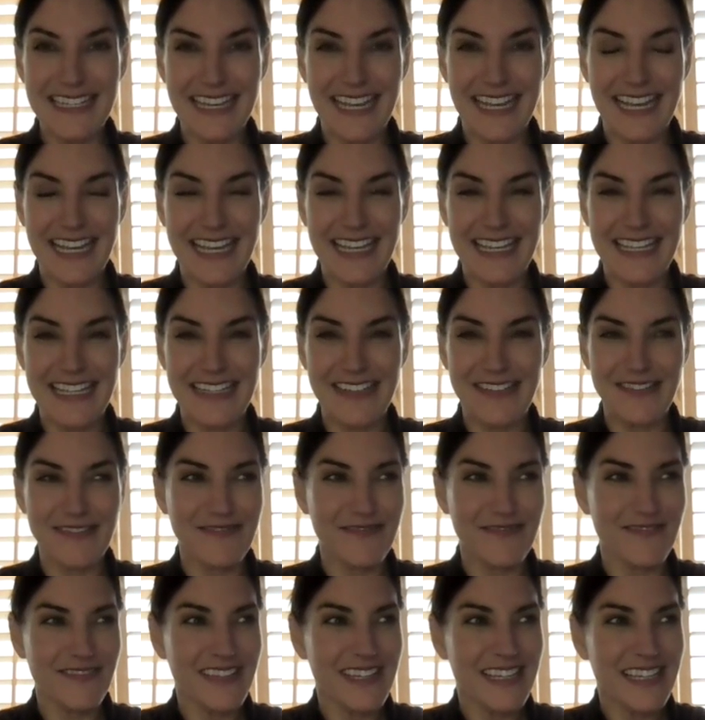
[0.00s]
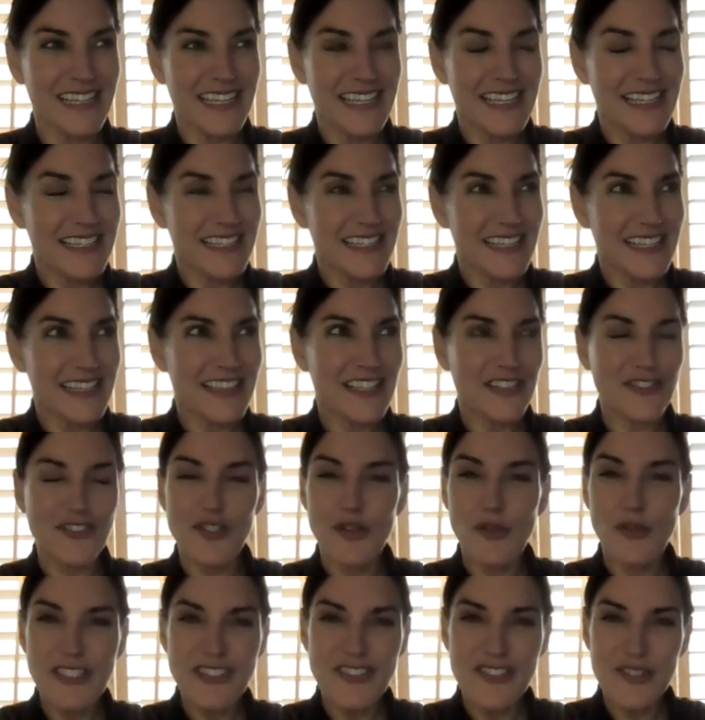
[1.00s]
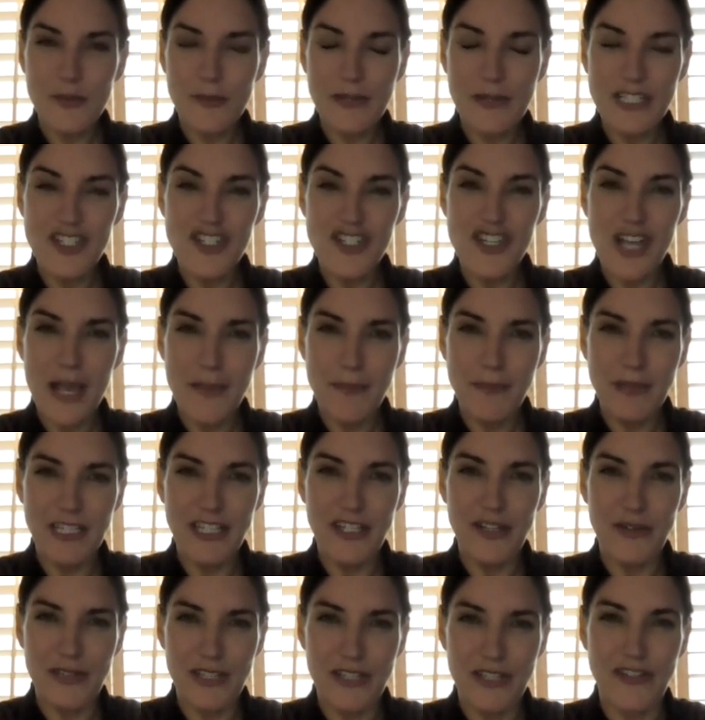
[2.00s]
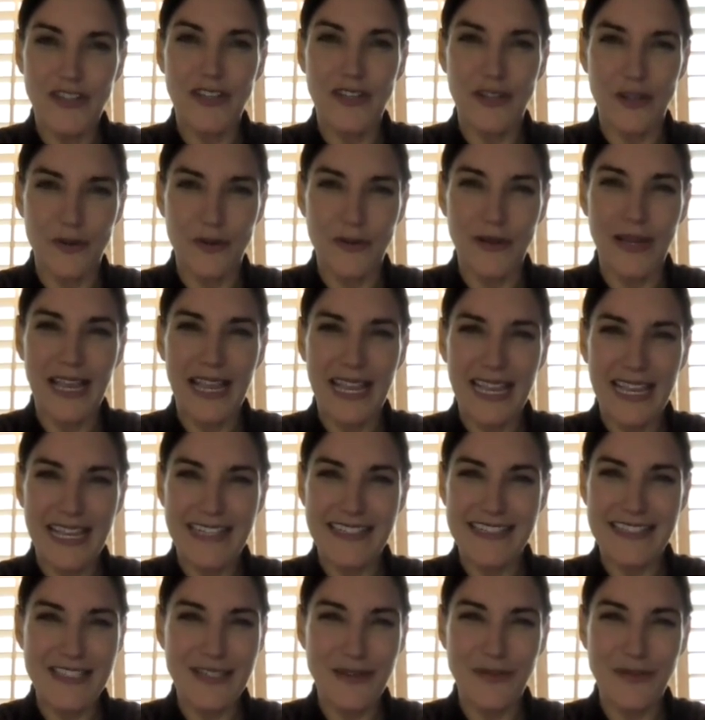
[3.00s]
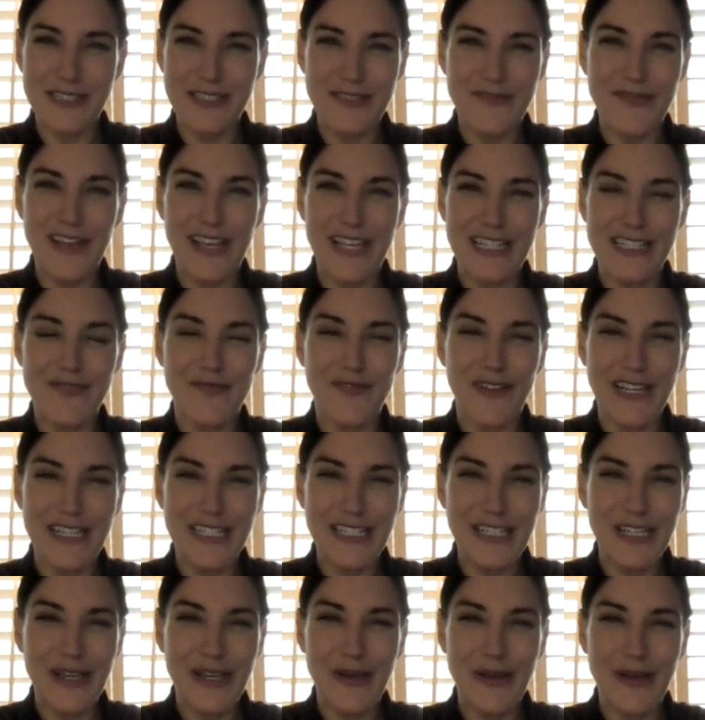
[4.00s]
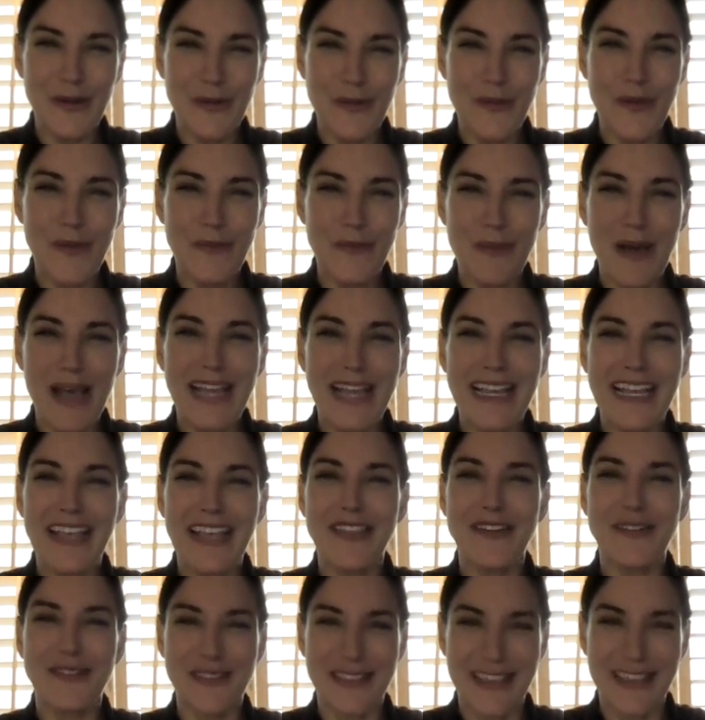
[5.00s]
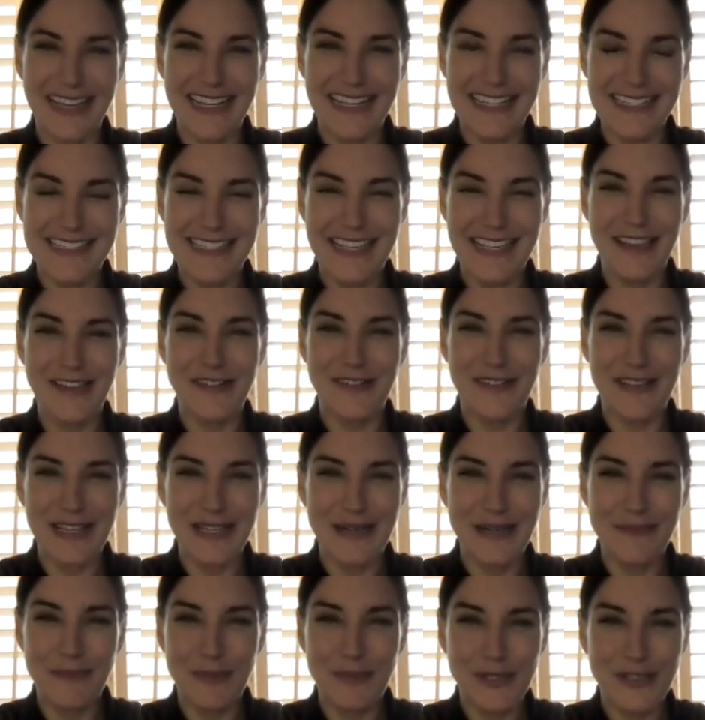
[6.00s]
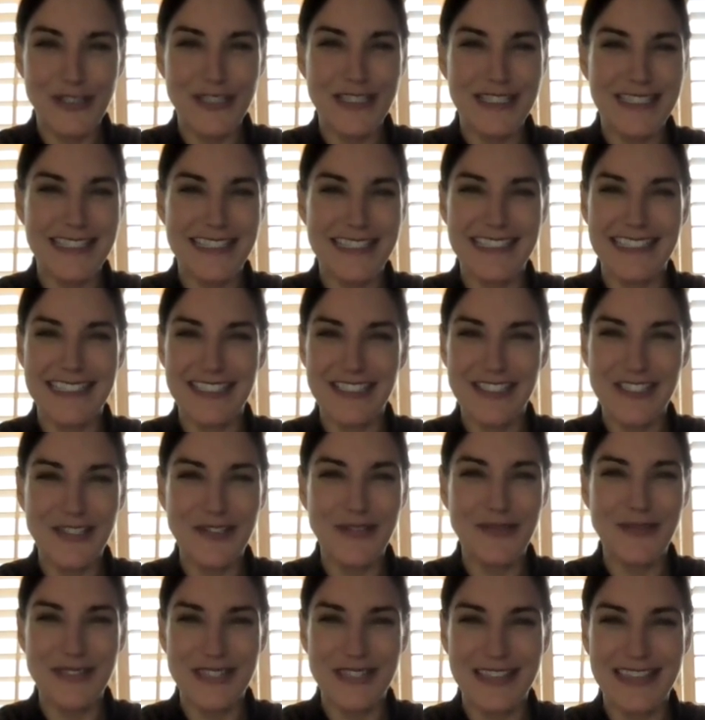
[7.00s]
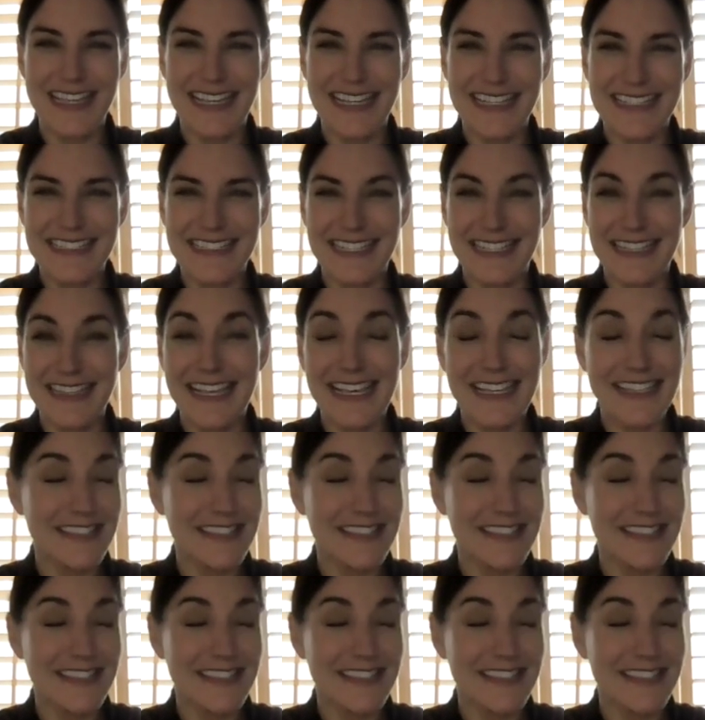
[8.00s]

And there's only so much shopping you can do, and so it's fun to go buy other things other than purses and shoes and things like that.